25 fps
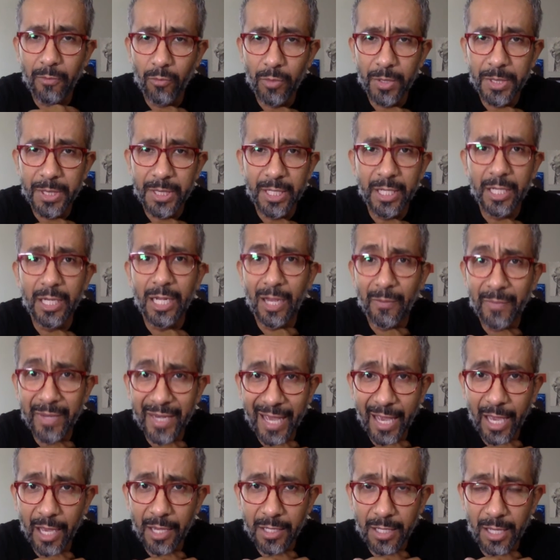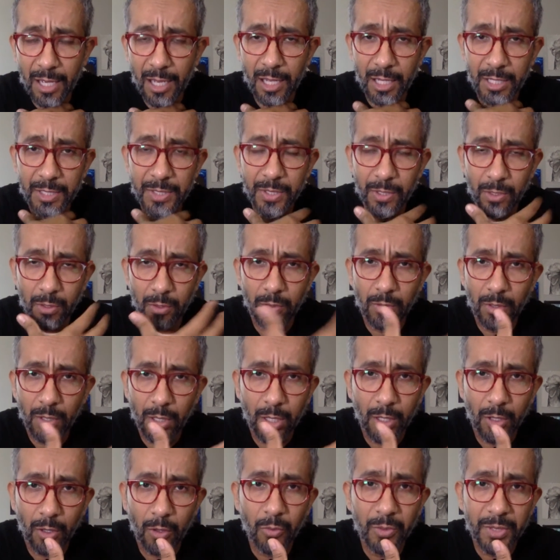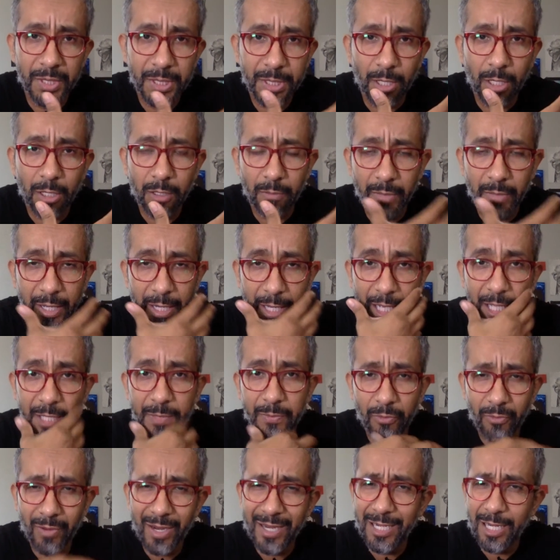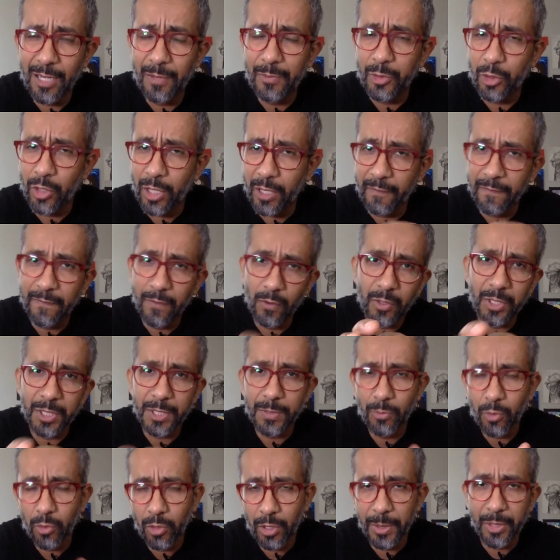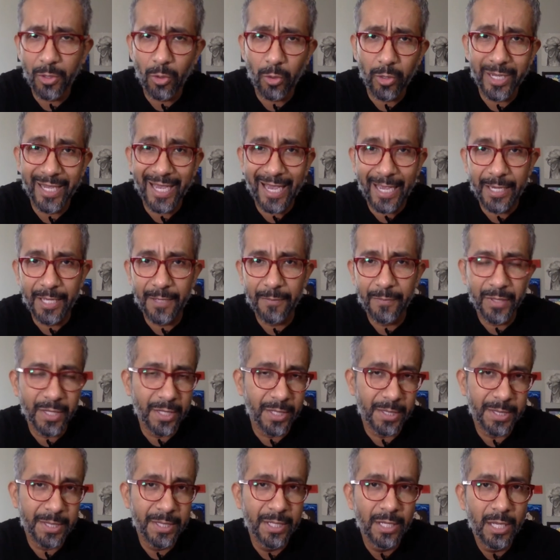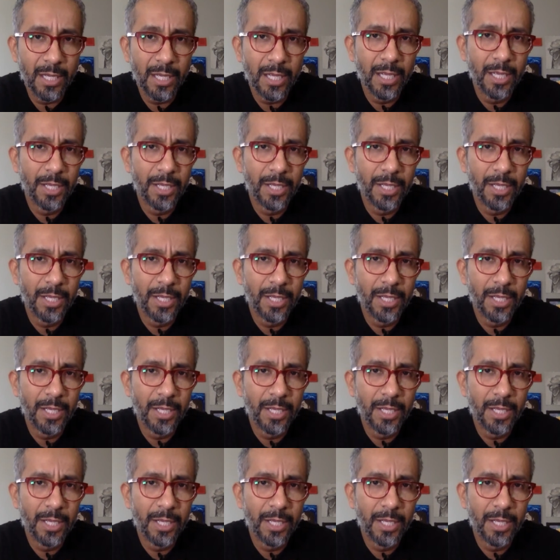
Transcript: And once again, I'm an ad guy, so I'll always talk about ads. But right now, I'm trying to focus more on the organic piece.